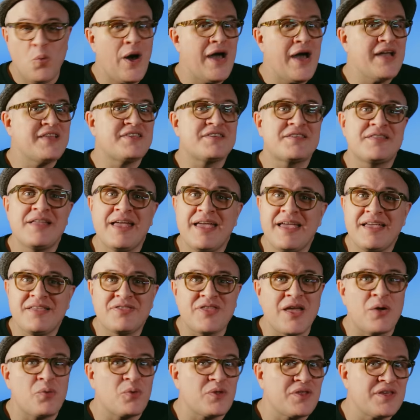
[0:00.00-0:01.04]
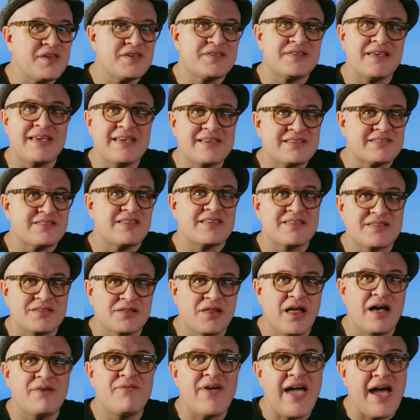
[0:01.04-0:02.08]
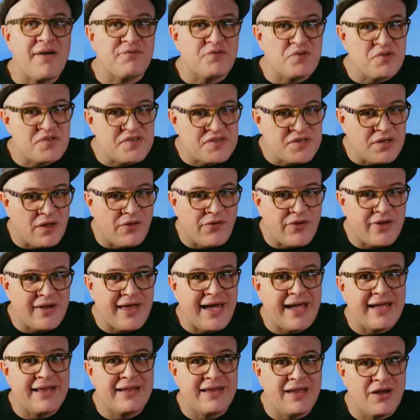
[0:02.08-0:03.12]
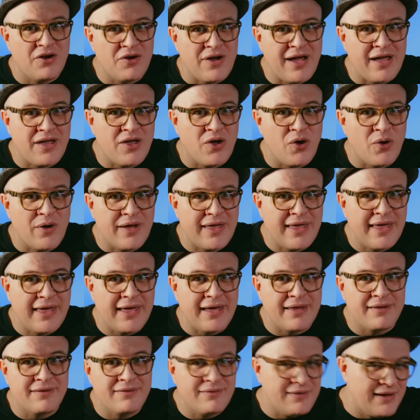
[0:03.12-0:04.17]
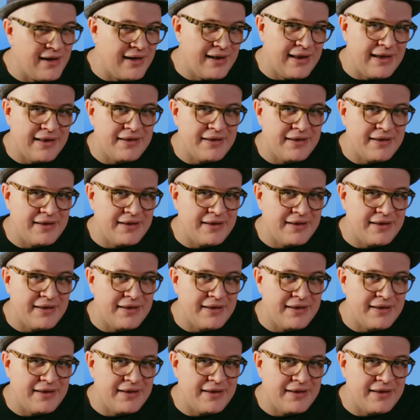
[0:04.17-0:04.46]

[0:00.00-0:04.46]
Whitesnake, they released Is This Love after Still the Night and Here I Go Again in